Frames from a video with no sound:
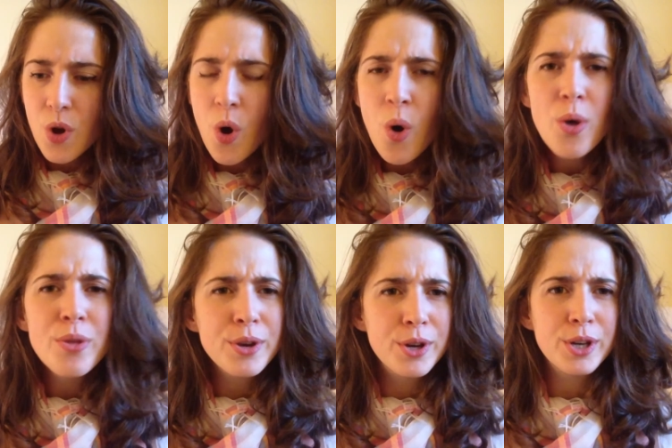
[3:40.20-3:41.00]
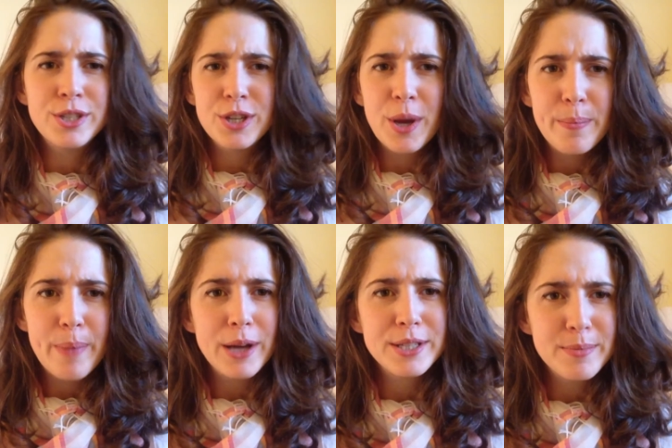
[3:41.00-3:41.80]
all the good you can
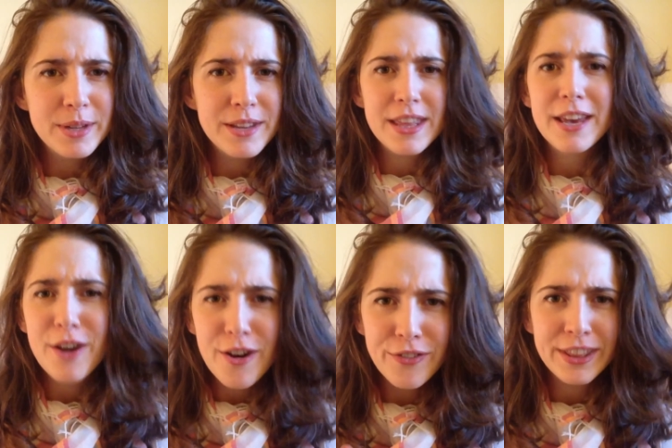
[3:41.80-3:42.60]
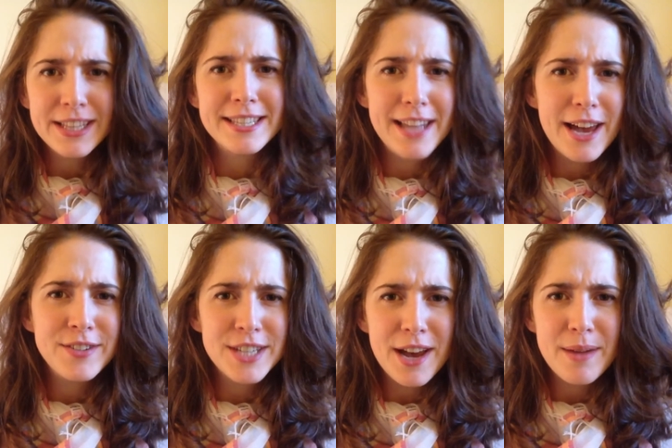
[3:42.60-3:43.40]
possibly think of in this
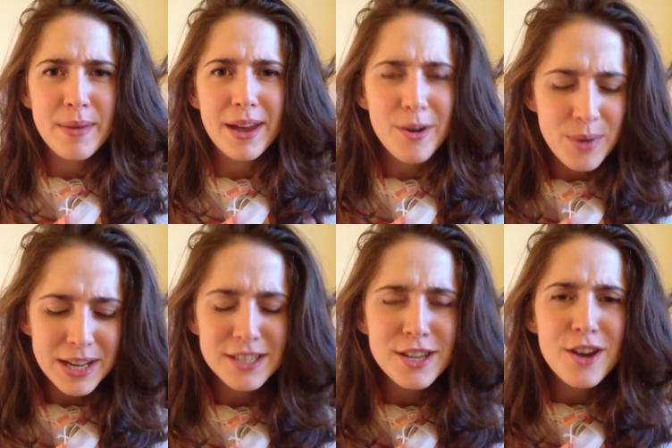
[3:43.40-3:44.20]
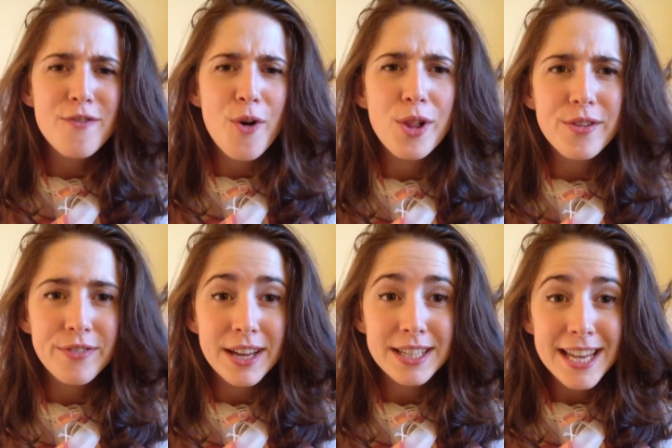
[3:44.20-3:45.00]
lifetime. We deserve all
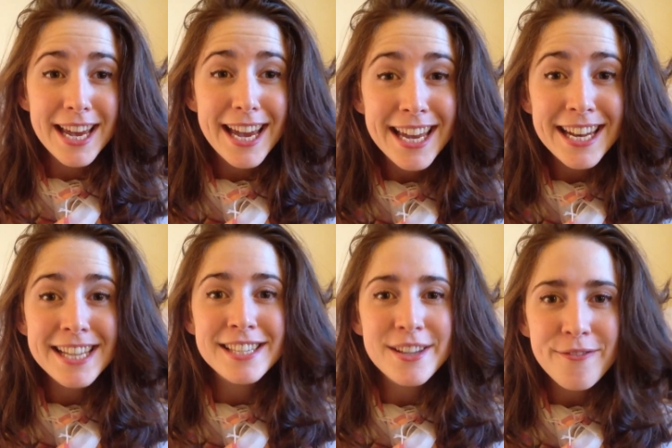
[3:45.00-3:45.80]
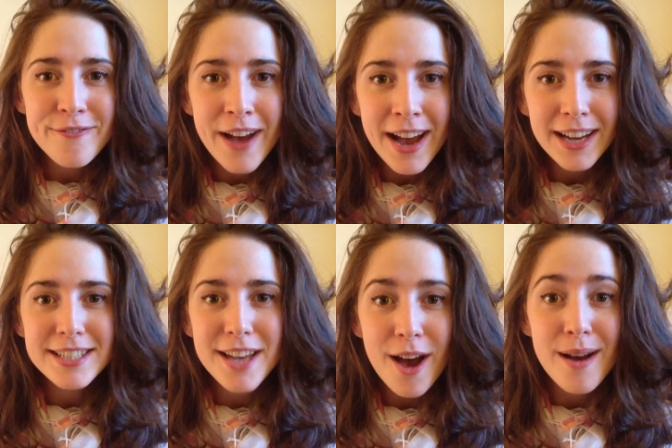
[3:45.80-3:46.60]
of it. It is in
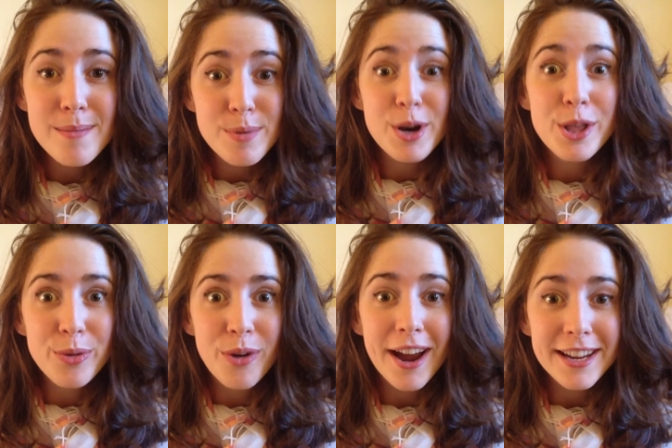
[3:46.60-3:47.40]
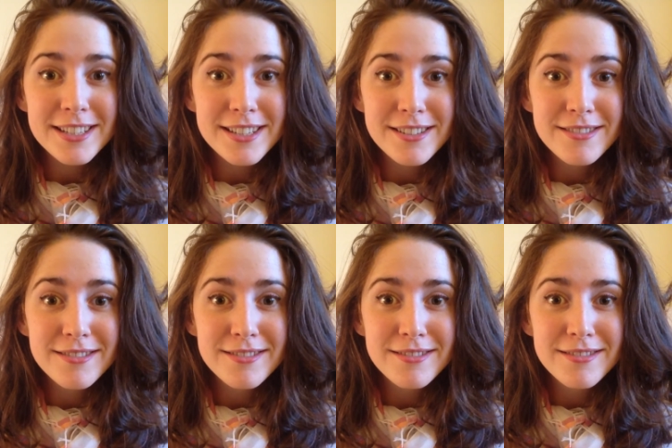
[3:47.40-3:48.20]
fact our birthright.
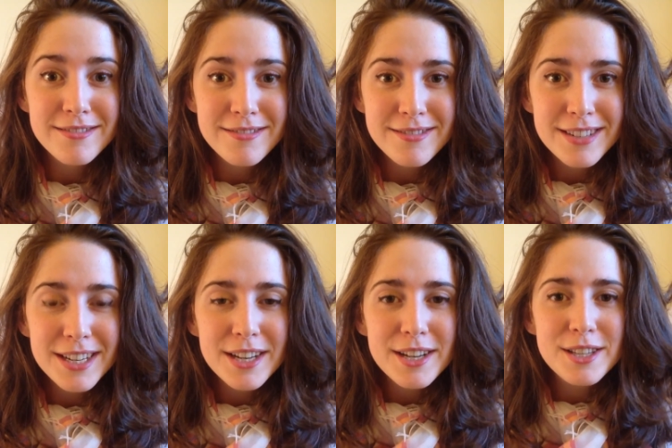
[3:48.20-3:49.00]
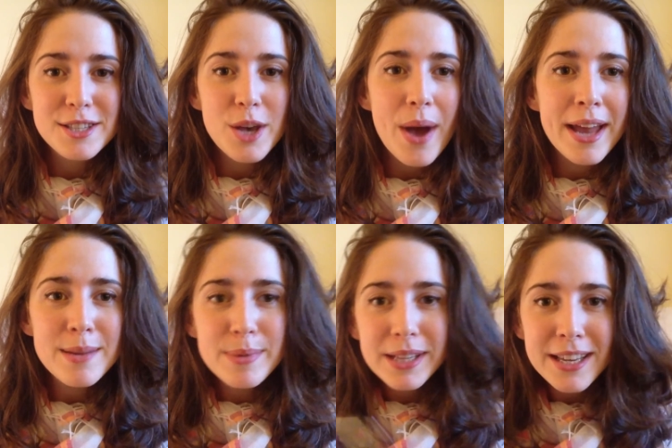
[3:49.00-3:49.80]
So
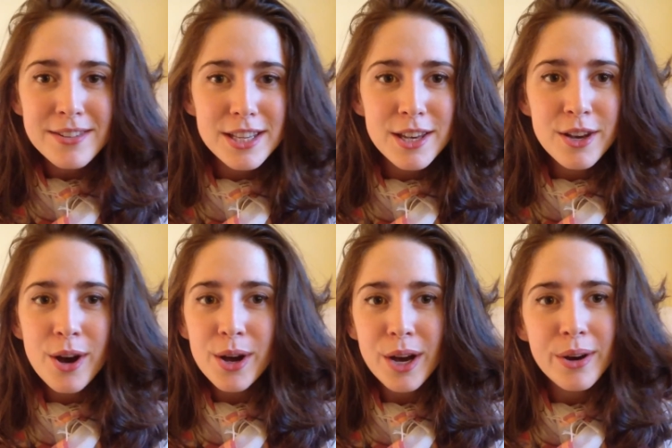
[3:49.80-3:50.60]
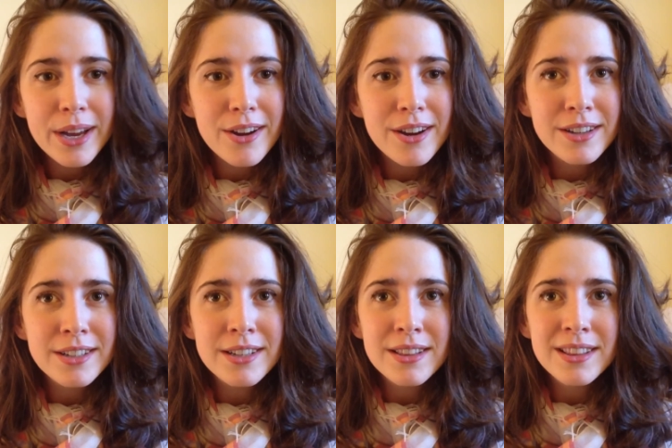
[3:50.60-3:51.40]
any beliefs that you got going on